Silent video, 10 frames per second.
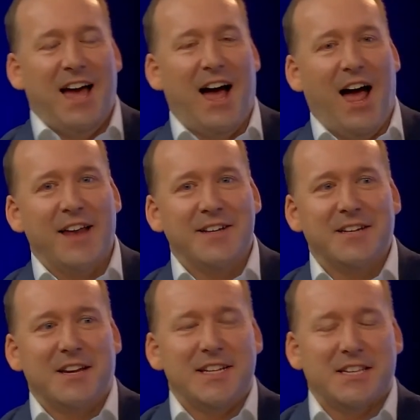And
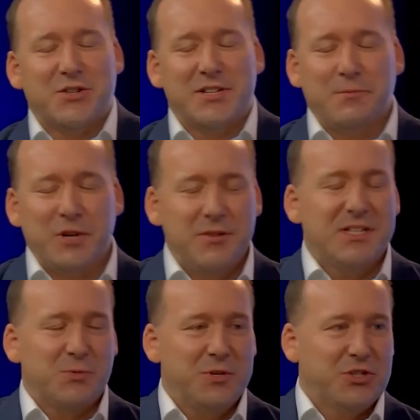it's interesting, we use
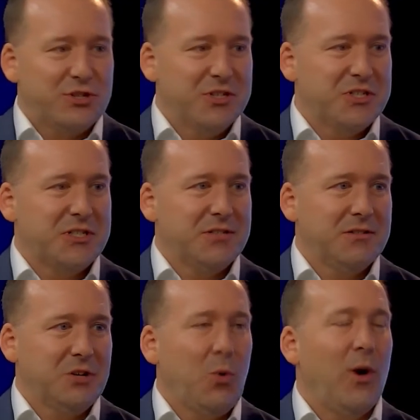this word trust
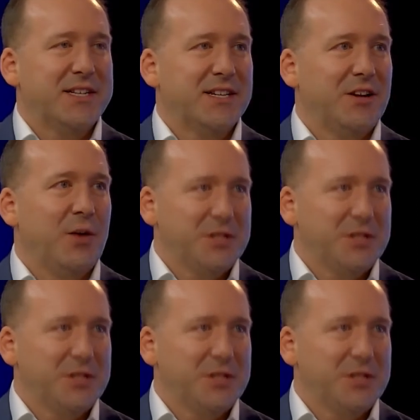quite a lot.